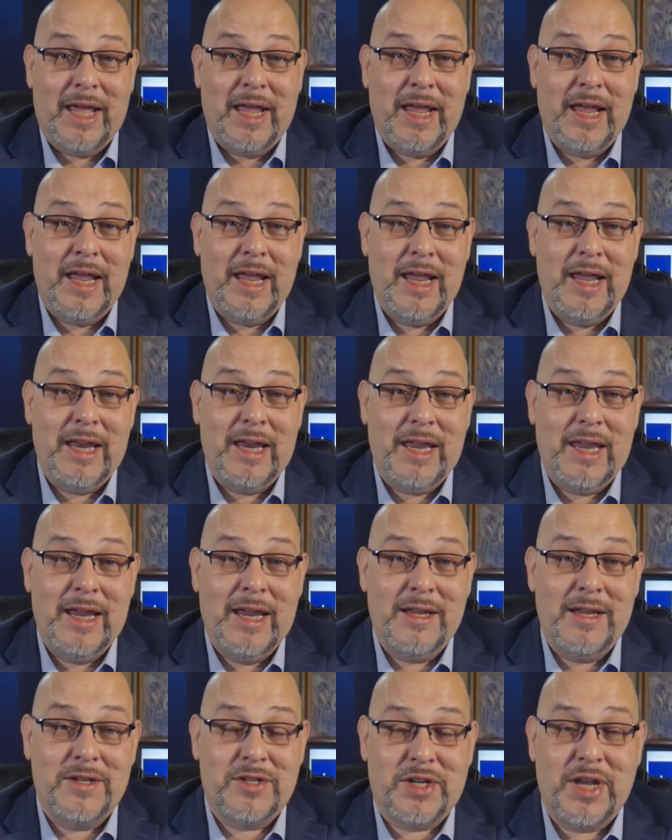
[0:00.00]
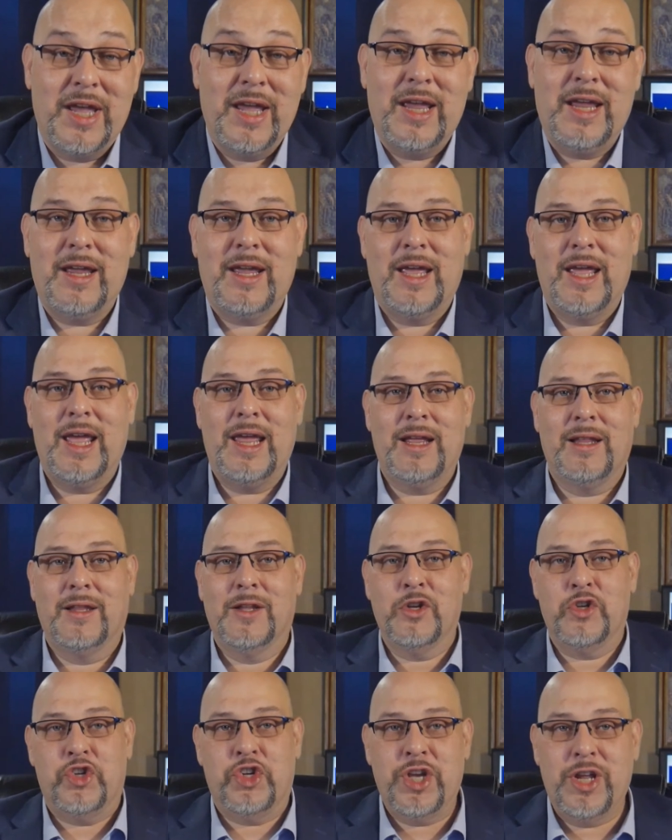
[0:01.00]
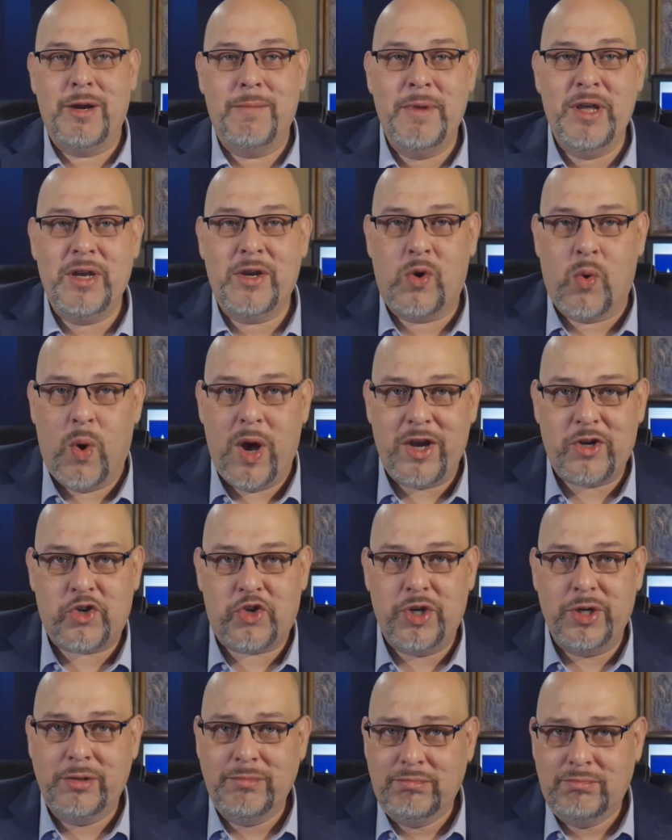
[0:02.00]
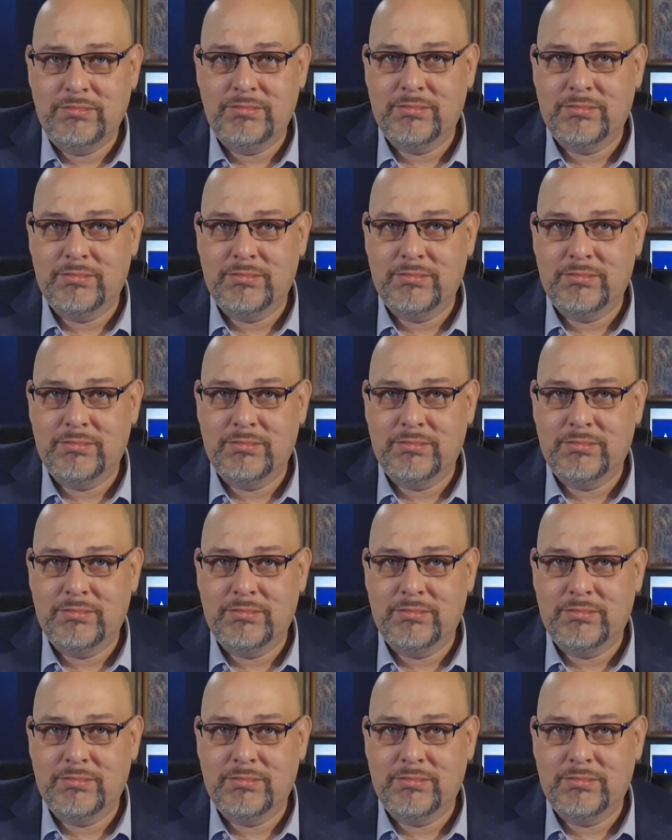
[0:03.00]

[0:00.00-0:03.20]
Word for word: it it is a a legitimate question